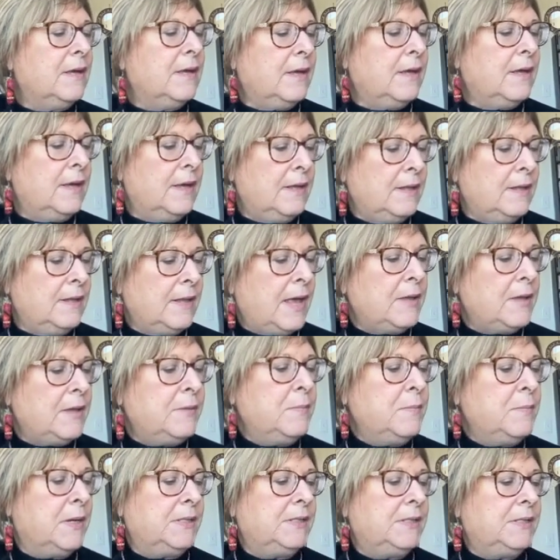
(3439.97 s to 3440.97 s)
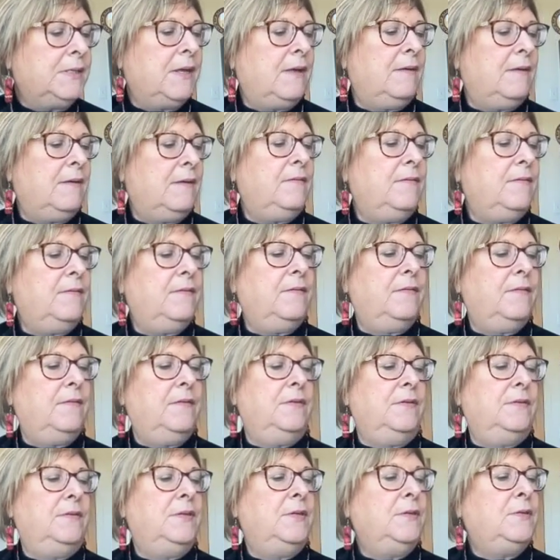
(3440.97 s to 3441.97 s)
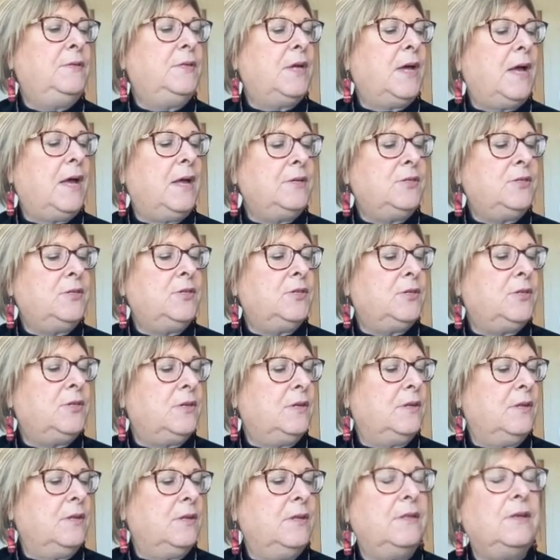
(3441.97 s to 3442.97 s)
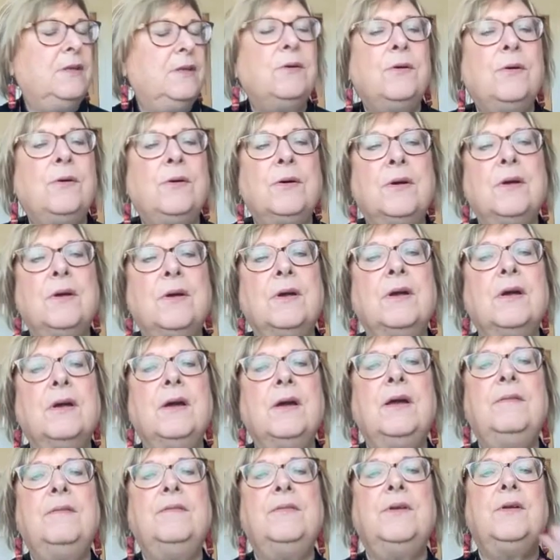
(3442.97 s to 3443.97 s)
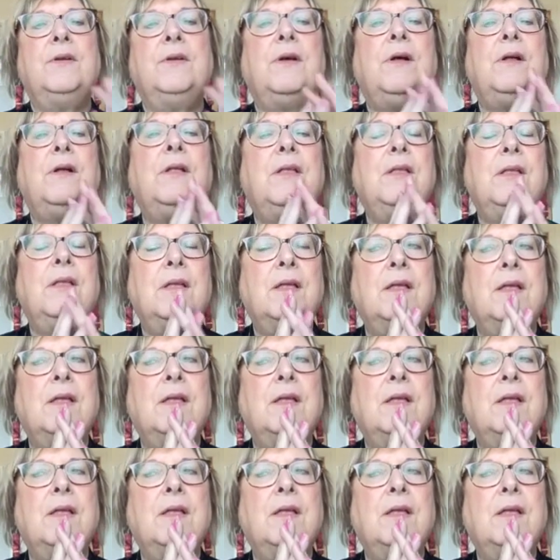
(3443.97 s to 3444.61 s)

I allowed myself to touch the horror of it all.